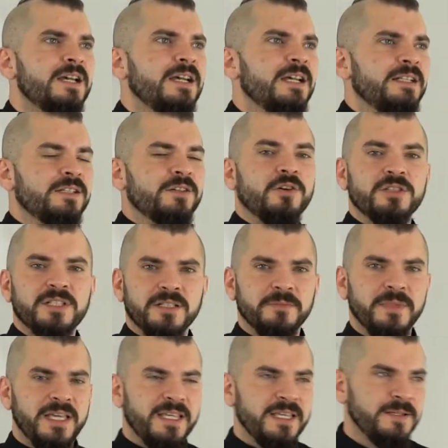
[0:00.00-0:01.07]
in cocktail
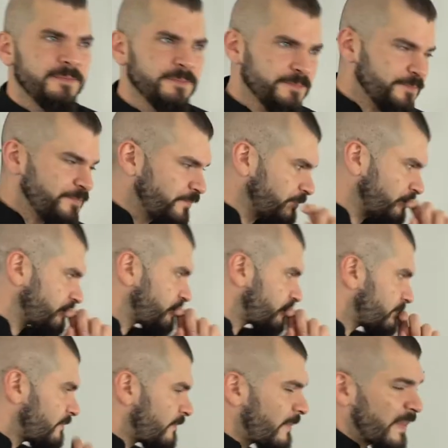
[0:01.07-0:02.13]
making
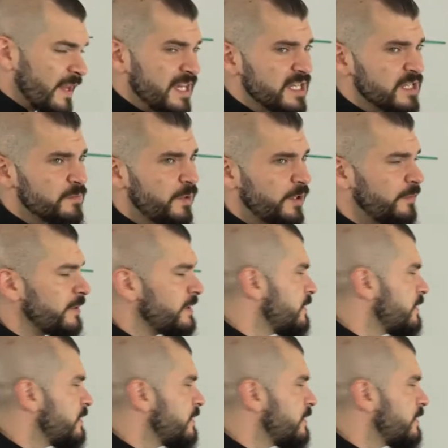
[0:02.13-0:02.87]
is bourbon